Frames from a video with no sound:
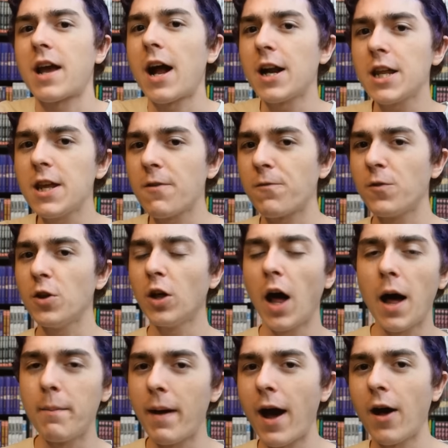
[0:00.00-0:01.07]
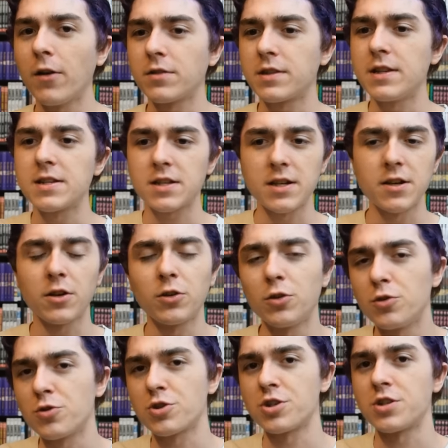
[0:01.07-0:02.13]
How do you feel about this
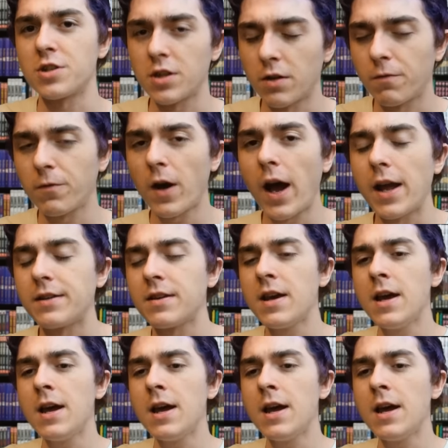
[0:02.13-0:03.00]
conclusion to the fight?